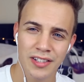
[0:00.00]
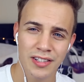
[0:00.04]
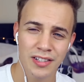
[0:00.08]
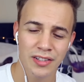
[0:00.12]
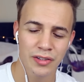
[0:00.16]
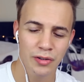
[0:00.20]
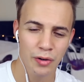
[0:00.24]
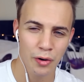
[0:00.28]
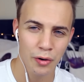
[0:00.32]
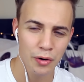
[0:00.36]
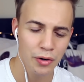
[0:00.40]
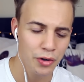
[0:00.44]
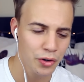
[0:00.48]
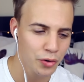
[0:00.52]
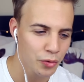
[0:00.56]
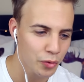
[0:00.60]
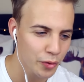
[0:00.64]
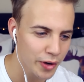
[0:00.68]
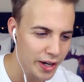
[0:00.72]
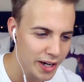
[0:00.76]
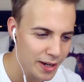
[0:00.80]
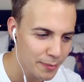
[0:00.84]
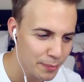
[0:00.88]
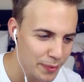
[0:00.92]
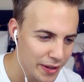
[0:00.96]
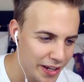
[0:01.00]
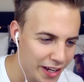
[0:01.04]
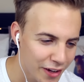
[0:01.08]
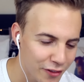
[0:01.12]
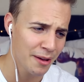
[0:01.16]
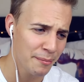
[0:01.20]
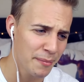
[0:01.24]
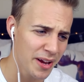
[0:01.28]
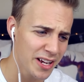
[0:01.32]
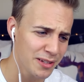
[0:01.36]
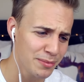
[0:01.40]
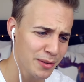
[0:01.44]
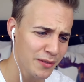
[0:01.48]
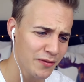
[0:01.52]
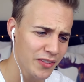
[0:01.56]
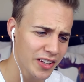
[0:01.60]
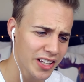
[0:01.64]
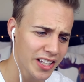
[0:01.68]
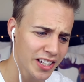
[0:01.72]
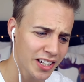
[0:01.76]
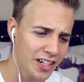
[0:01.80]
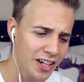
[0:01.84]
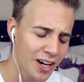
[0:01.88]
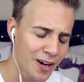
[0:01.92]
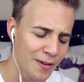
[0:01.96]
so creepy. It makes me feel
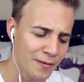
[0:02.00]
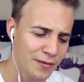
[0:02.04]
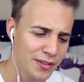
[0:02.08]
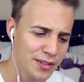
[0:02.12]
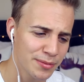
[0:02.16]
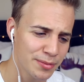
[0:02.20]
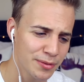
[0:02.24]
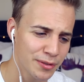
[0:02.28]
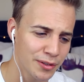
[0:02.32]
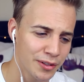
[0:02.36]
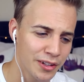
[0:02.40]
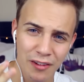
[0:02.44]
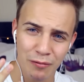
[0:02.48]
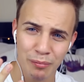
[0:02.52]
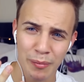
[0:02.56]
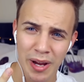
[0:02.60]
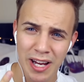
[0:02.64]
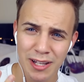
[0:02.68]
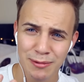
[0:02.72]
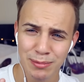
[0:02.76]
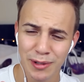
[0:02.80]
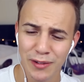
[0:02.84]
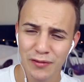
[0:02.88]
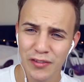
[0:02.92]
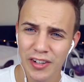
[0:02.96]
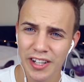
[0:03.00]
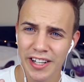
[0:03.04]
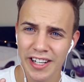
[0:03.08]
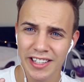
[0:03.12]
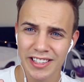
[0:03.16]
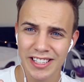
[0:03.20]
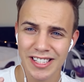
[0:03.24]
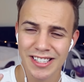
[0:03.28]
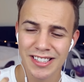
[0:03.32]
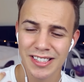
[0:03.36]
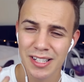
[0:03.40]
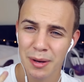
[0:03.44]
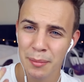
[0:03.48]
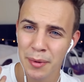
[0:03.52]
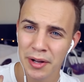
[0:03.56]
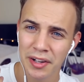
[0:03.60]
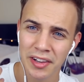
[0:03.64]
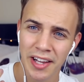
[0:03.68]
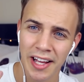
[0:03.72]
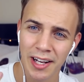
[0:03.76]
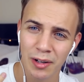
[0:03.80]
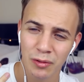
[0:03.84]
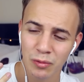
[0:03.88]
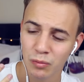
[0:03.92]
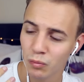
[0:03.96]
uncomfortable. It makes me feel like there's someone
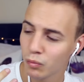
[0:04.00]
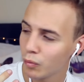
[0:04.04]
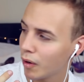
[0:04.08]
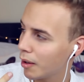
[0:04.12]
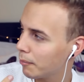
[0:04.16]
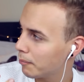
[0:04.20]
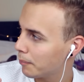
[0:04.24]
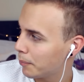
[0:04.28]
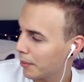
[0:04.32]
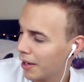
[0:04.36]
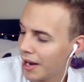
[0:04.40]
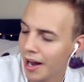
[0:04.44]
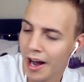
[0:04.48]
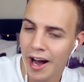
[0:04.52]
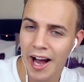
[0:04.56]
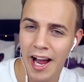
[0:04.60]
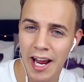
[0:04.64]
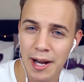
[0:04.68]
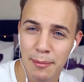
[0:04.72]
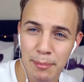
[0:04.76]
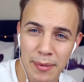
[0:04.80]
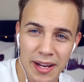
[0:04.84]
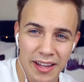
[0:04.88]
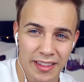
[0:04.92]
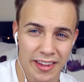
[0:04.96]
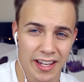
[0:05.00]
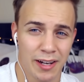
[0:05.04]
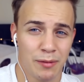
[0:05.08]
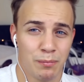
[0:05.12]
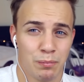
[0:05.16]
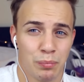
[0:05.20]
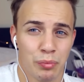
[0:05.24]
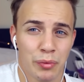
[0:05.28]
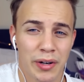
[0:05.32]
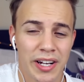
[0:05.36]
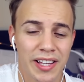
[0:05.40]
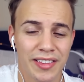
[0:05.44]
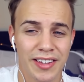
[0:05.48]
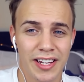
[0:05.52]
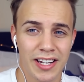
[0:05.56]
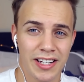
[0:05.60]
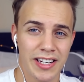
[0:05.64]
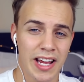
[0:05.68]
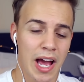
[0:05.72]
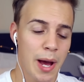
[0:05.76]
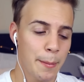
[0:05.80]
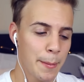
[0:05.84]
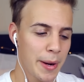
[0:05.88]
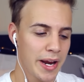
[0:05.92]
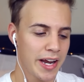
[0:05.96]
like behind me and like breathing
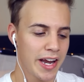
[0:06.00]
down my